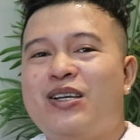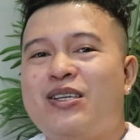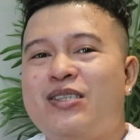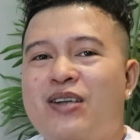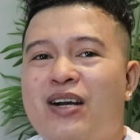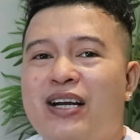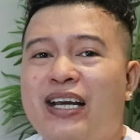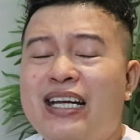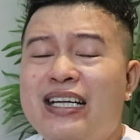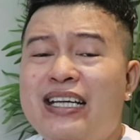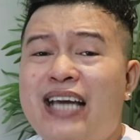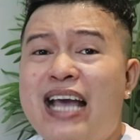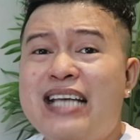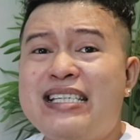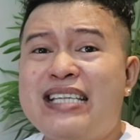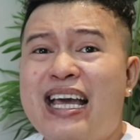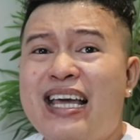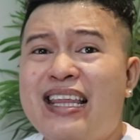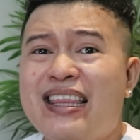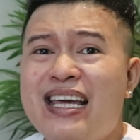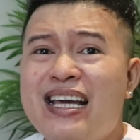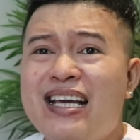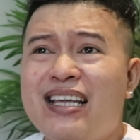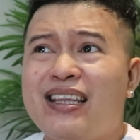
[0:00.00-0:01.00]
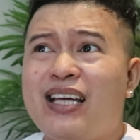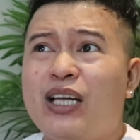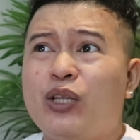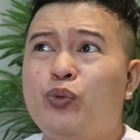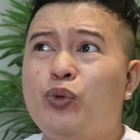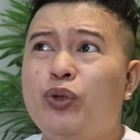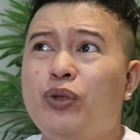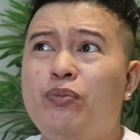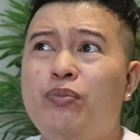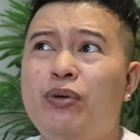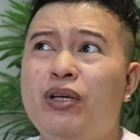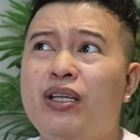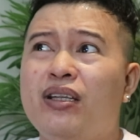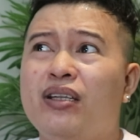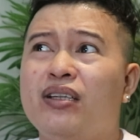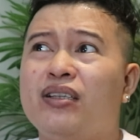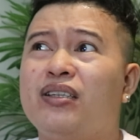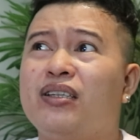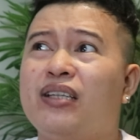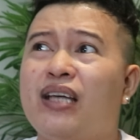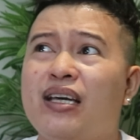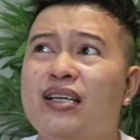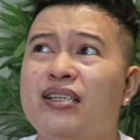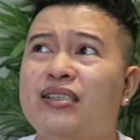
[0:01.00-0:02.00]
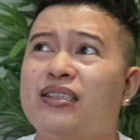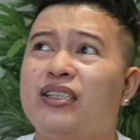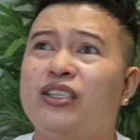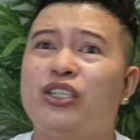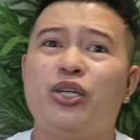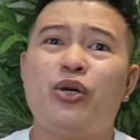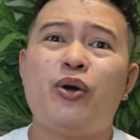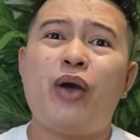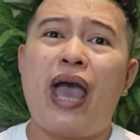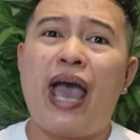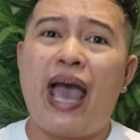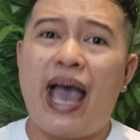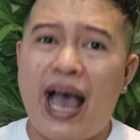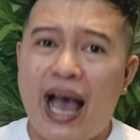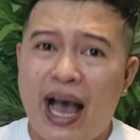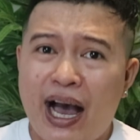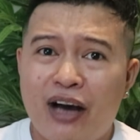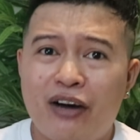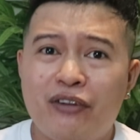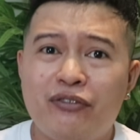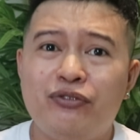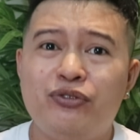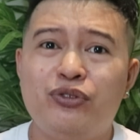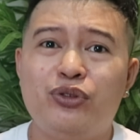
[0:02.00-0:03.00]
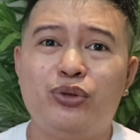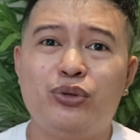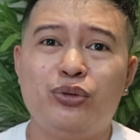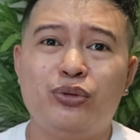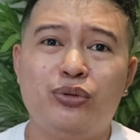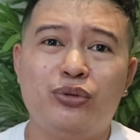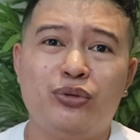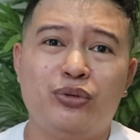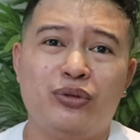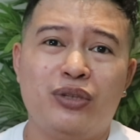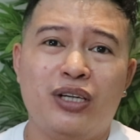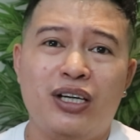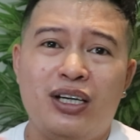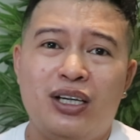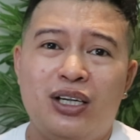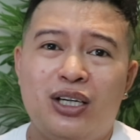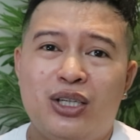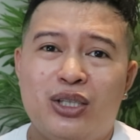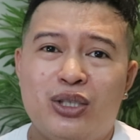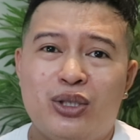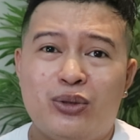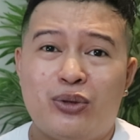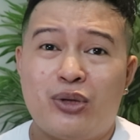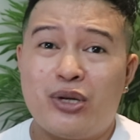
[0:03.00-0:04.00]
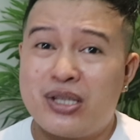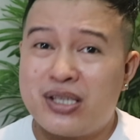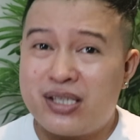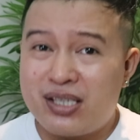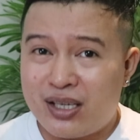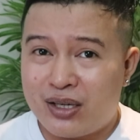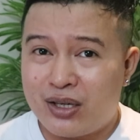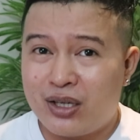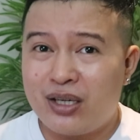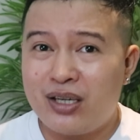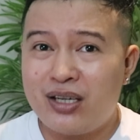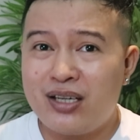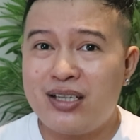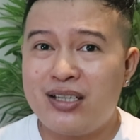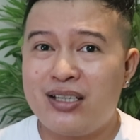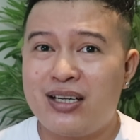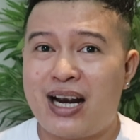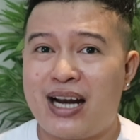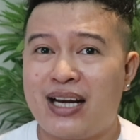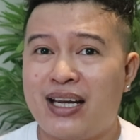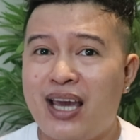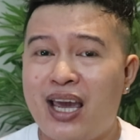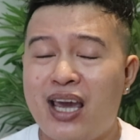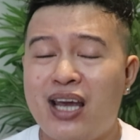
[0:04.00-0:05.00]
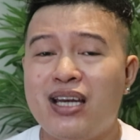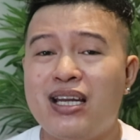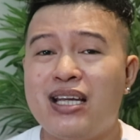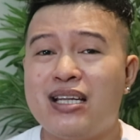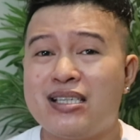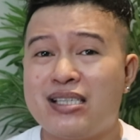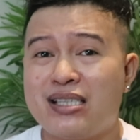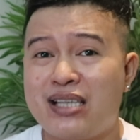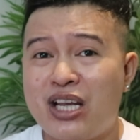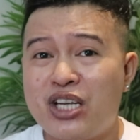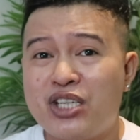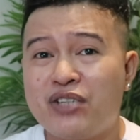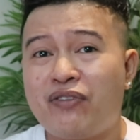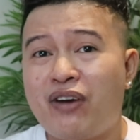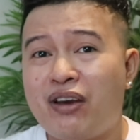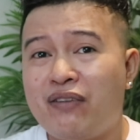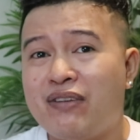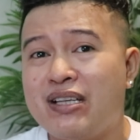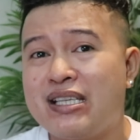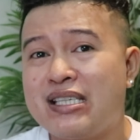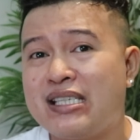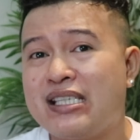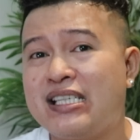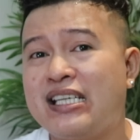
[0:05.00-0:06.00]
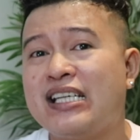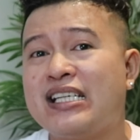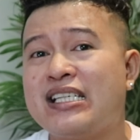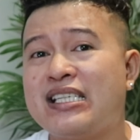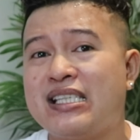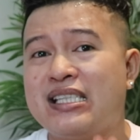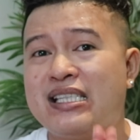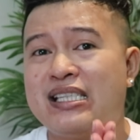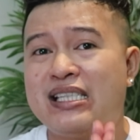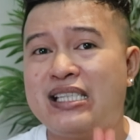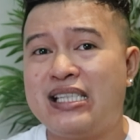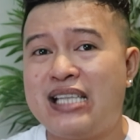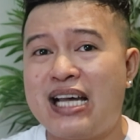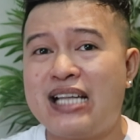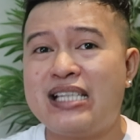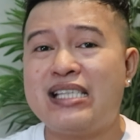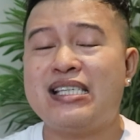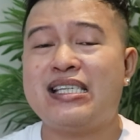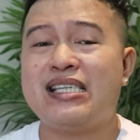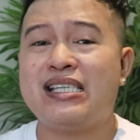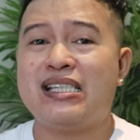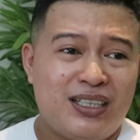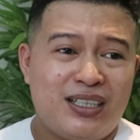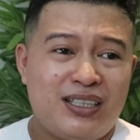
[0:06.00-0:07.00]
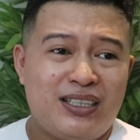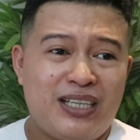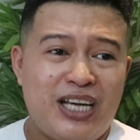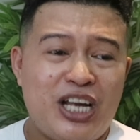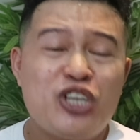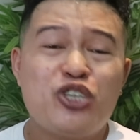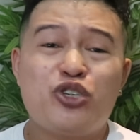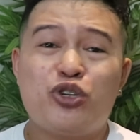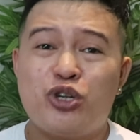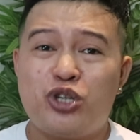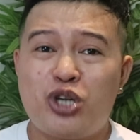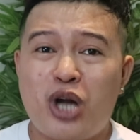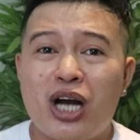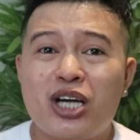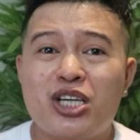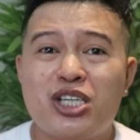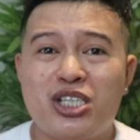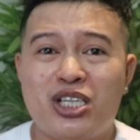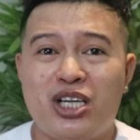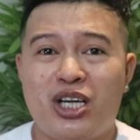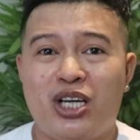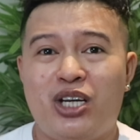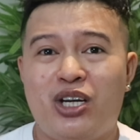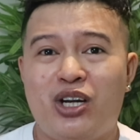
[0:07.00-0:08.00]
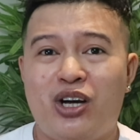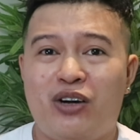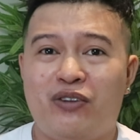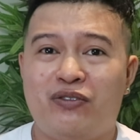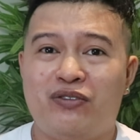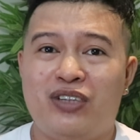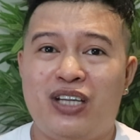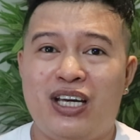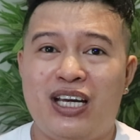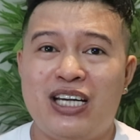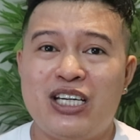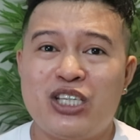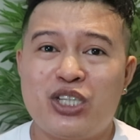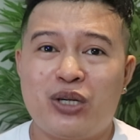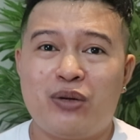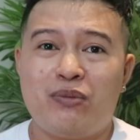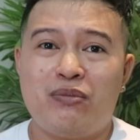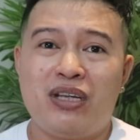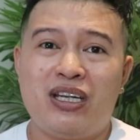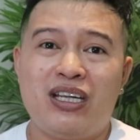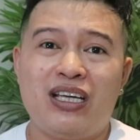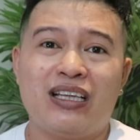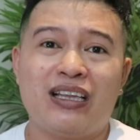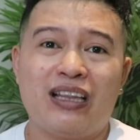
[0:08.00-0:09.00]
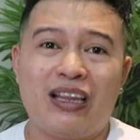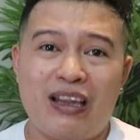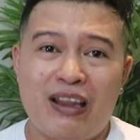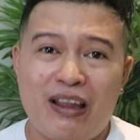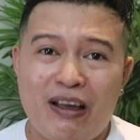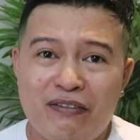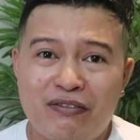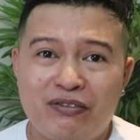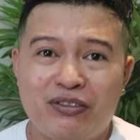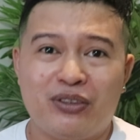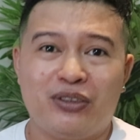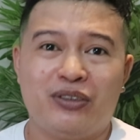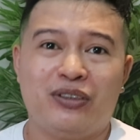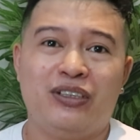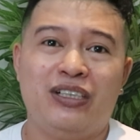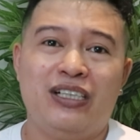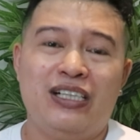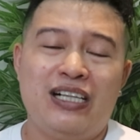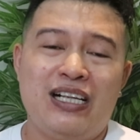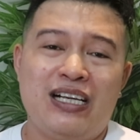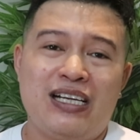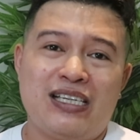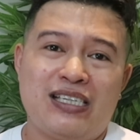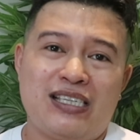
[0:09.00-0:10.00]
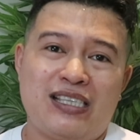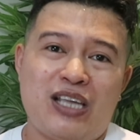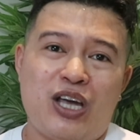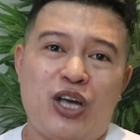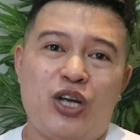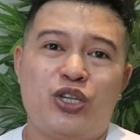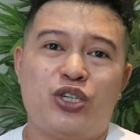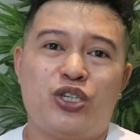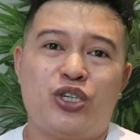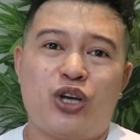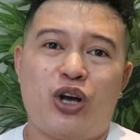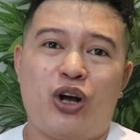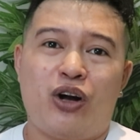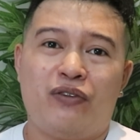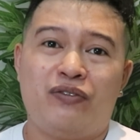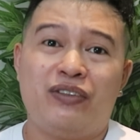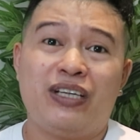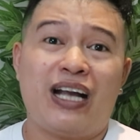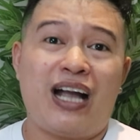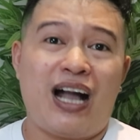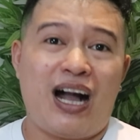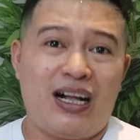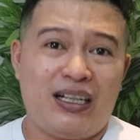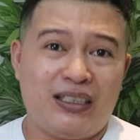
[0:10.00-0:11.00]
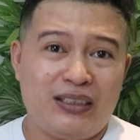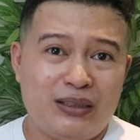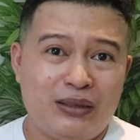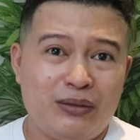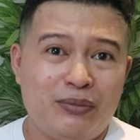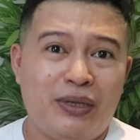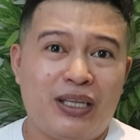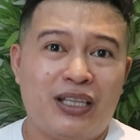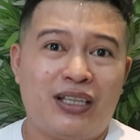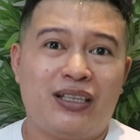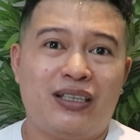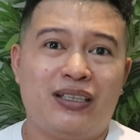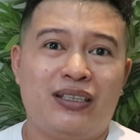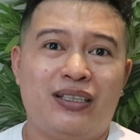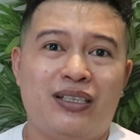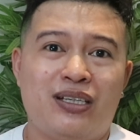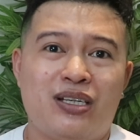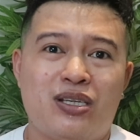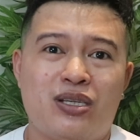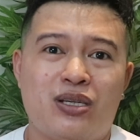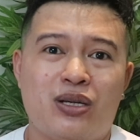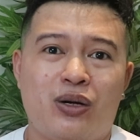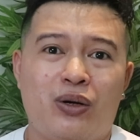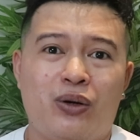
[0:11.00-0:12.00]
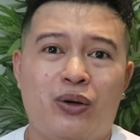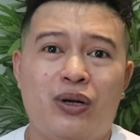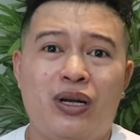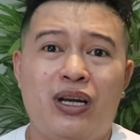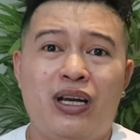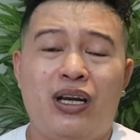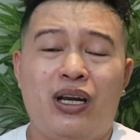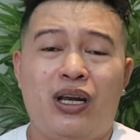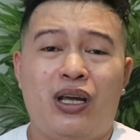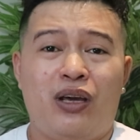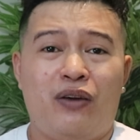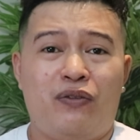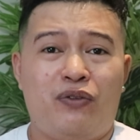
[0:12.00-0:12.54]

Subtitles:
again, guys, I think that would be the things that you have to consider. Again, in stage 5 and 6, that's the introduction of the intermediate level stage of the Callan method. So if your